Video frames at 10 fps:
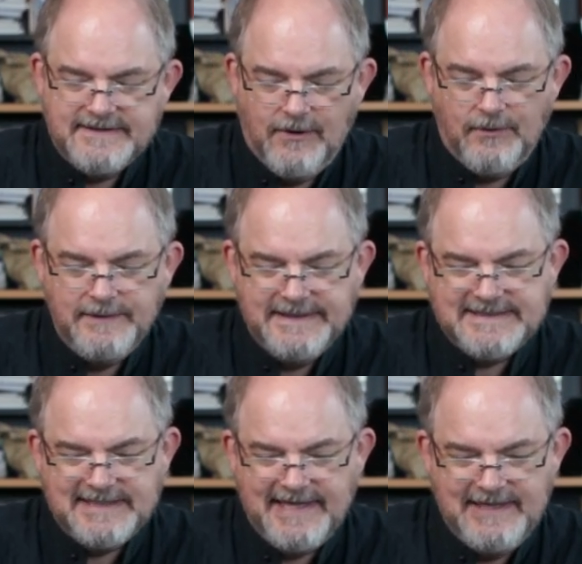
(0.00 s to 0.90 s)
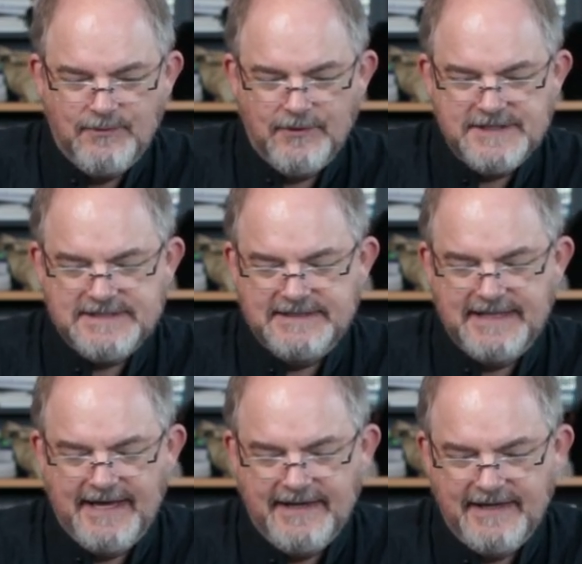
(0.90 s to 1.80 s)
only slightly worse than
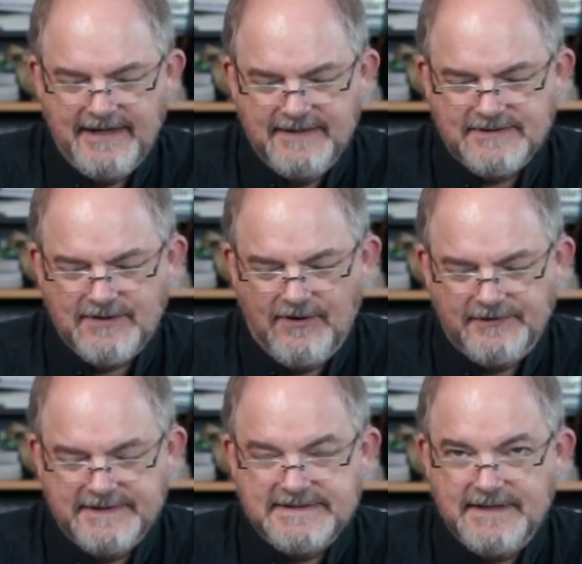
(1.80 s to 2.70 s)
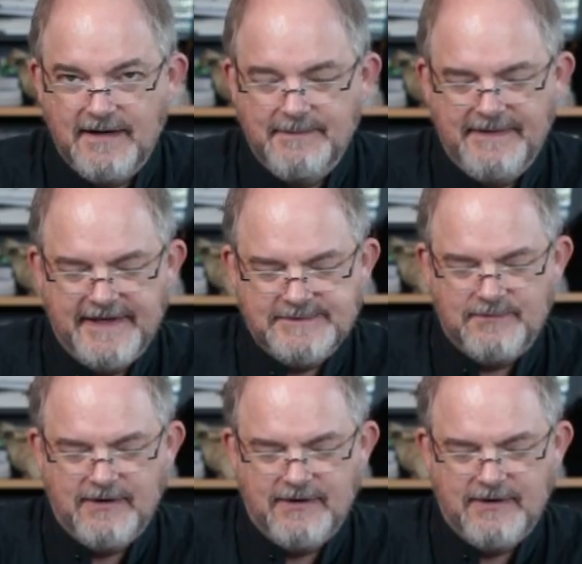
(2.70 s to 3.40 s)
that is called a sum, and that's